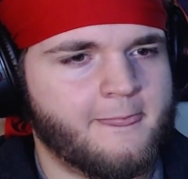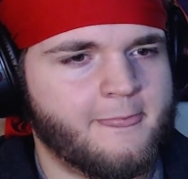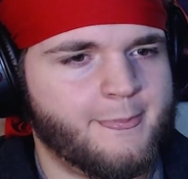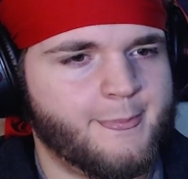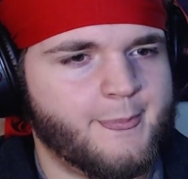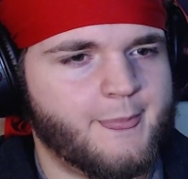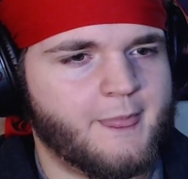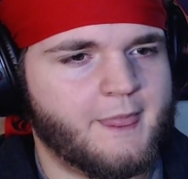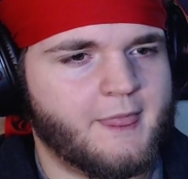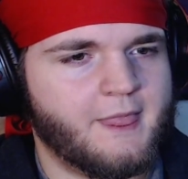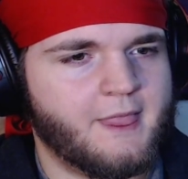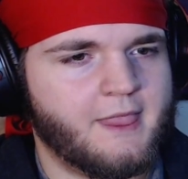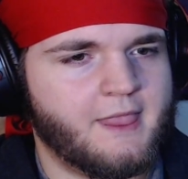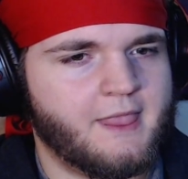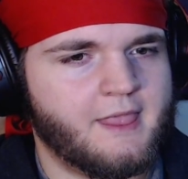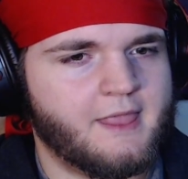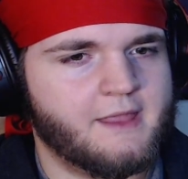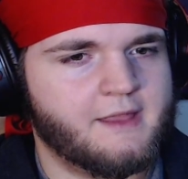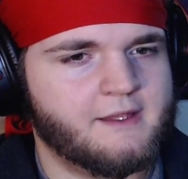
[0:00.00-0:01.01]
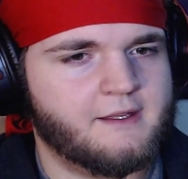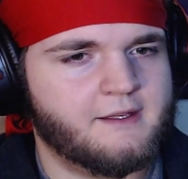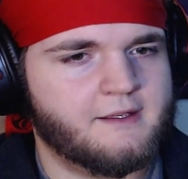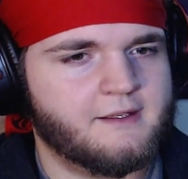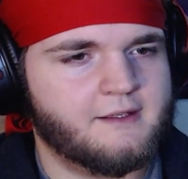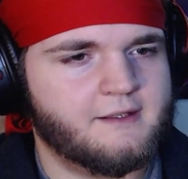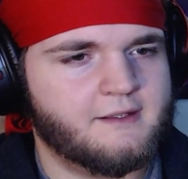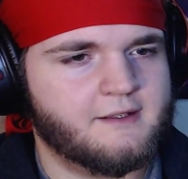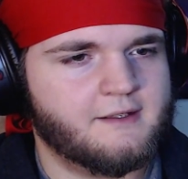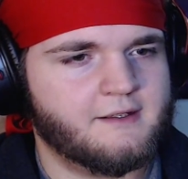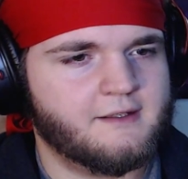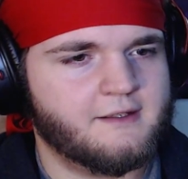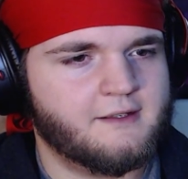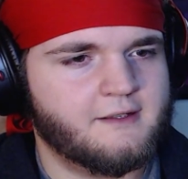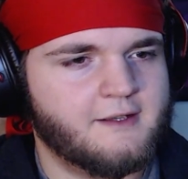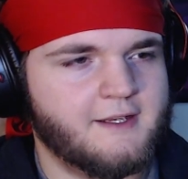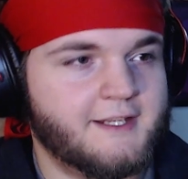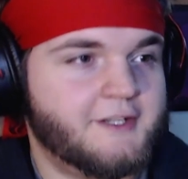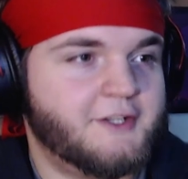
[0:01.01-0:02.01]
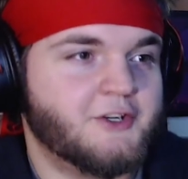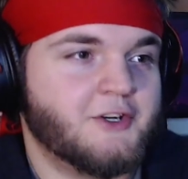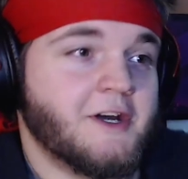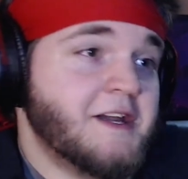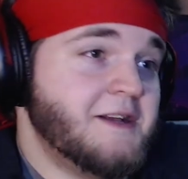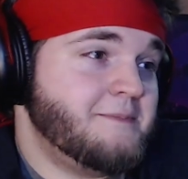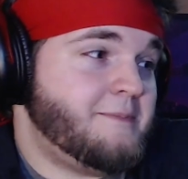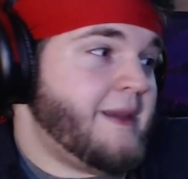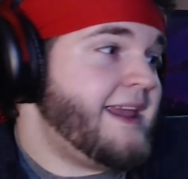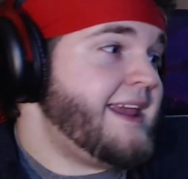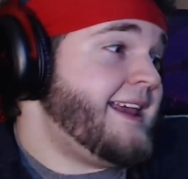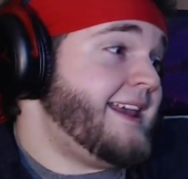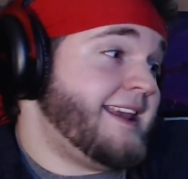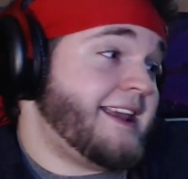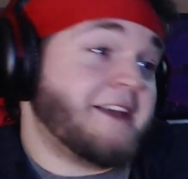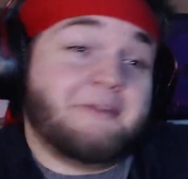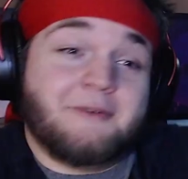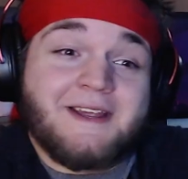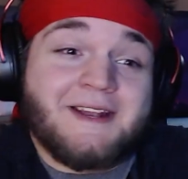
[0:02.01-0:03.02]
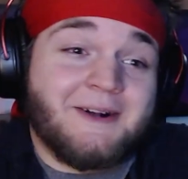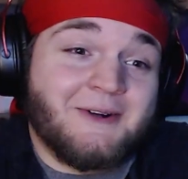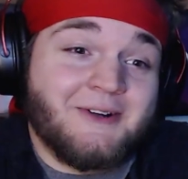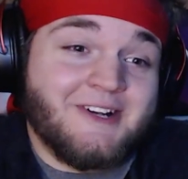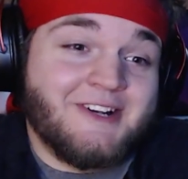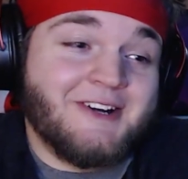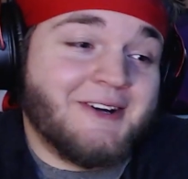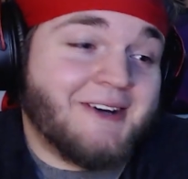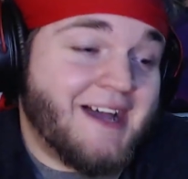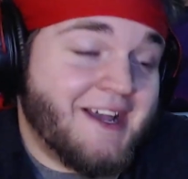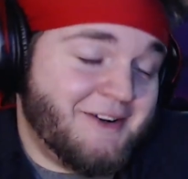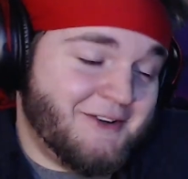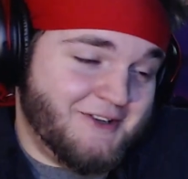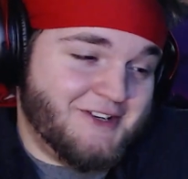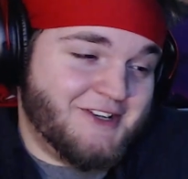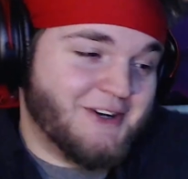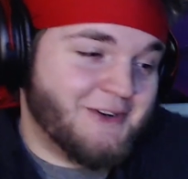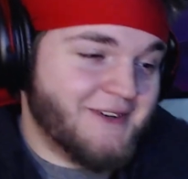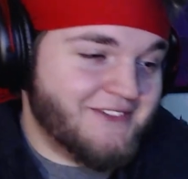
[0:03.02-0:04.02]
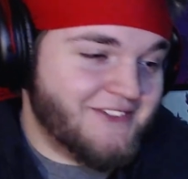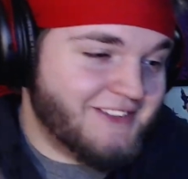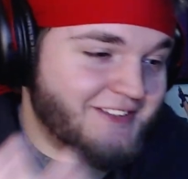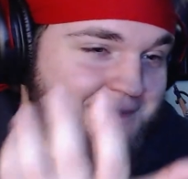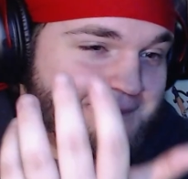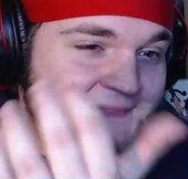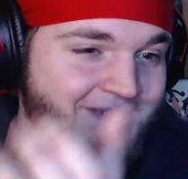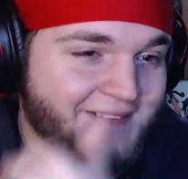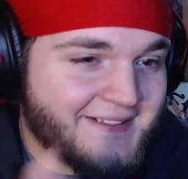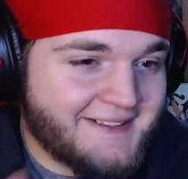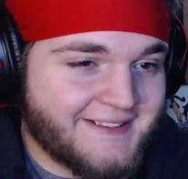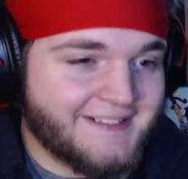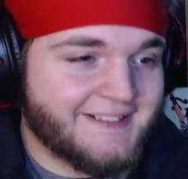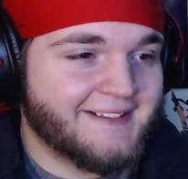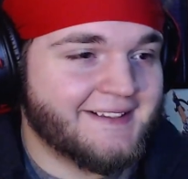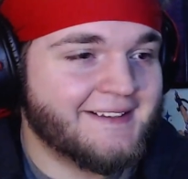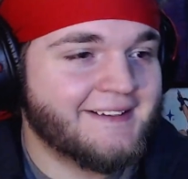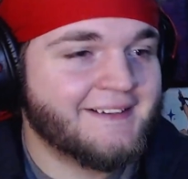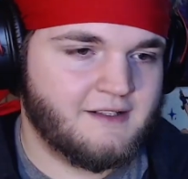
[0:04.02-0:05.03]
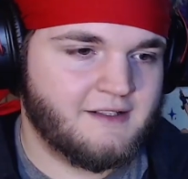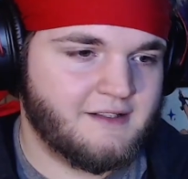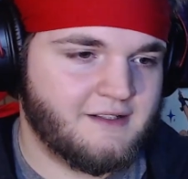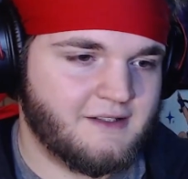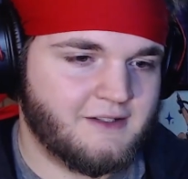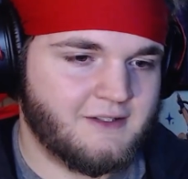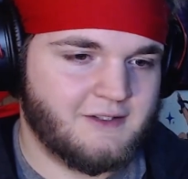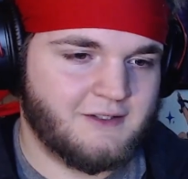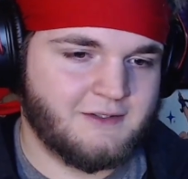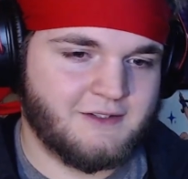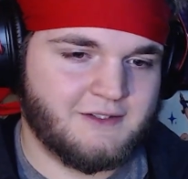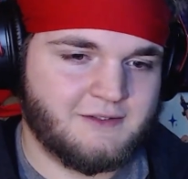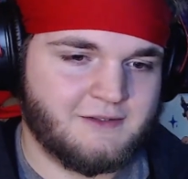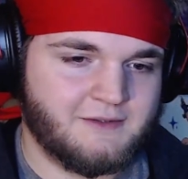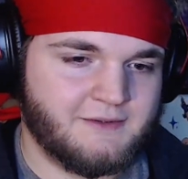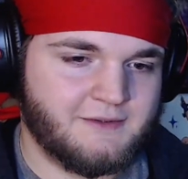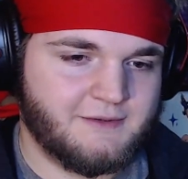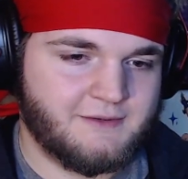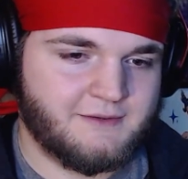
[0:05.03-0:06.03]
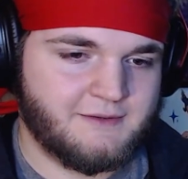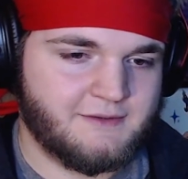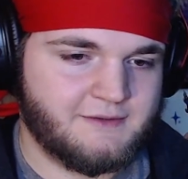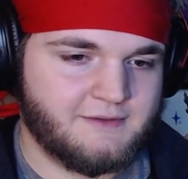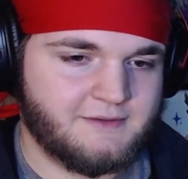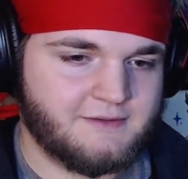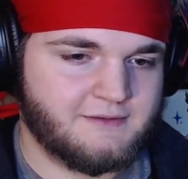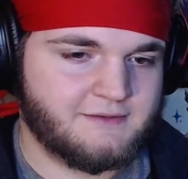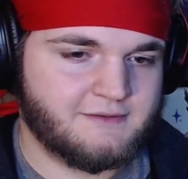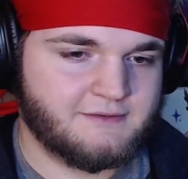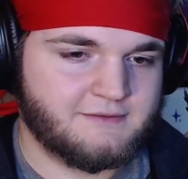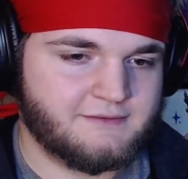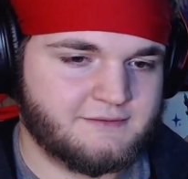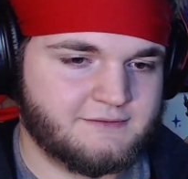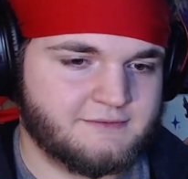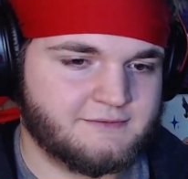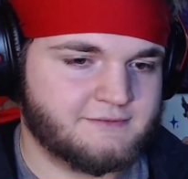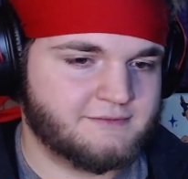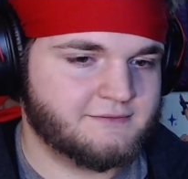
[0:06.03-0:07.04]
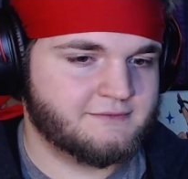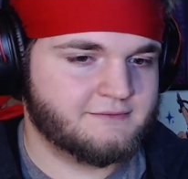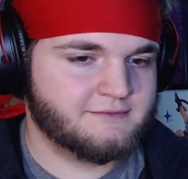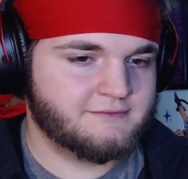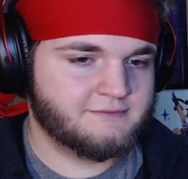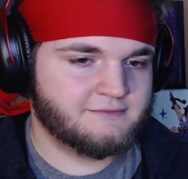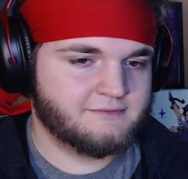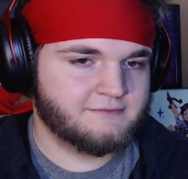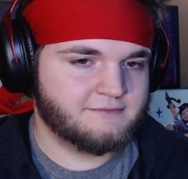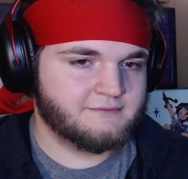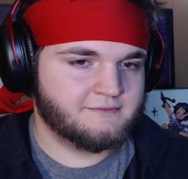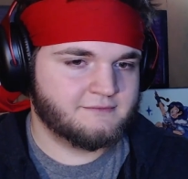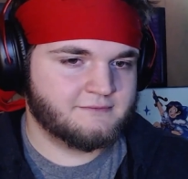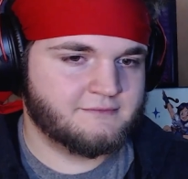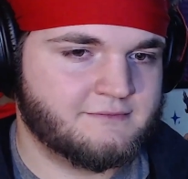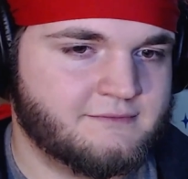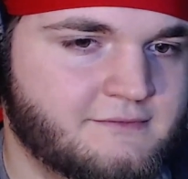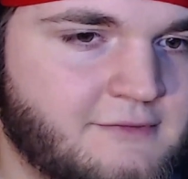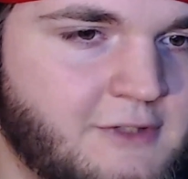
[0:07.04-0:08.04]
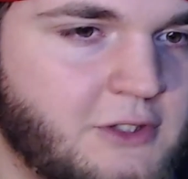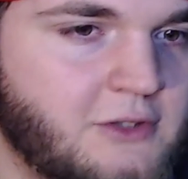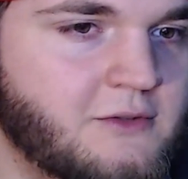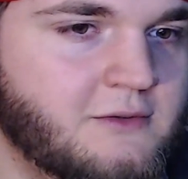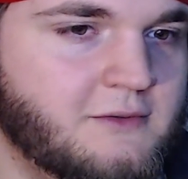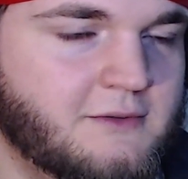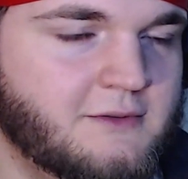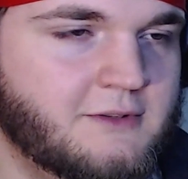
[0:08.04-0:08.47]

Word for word: you don't believe this is my castle. It could be. We don't know. I don't know at this point. It's uh, time for me to tell you how we really met. Oh?